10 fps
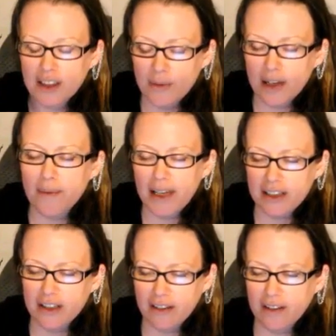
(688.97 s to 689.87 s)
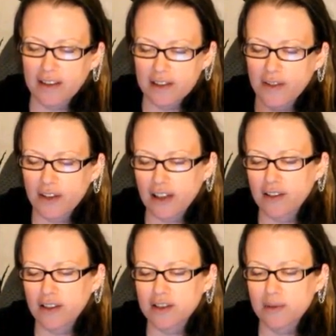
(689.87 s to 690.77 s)
You want to make sure that this phone
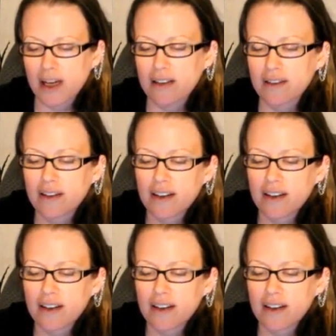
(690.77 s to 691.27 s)
call goes well.